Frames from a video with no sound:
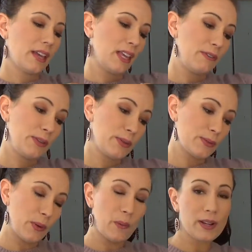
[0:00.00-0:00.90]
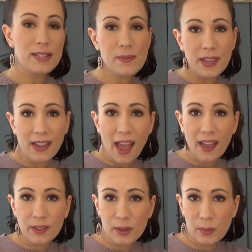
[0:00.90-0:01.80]
If you don't want to make a
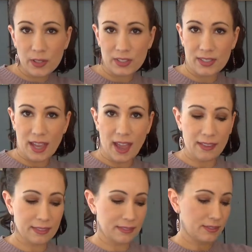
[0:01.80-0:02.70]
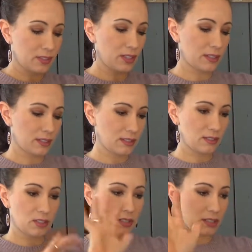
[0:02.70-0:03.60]
hat, you can purchase a hat,
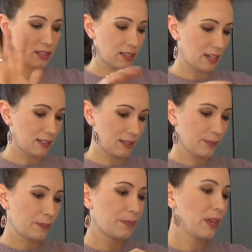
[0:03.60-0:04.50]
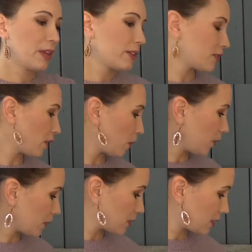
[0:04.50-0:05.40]
just as nice. So the
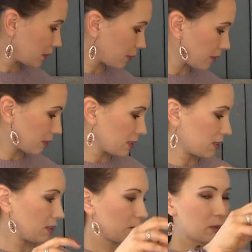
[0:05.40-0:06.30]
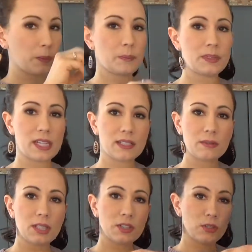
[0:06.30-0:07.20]
first thing we're going to do is take
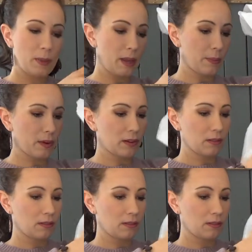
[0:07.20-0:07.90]
some tissue paper,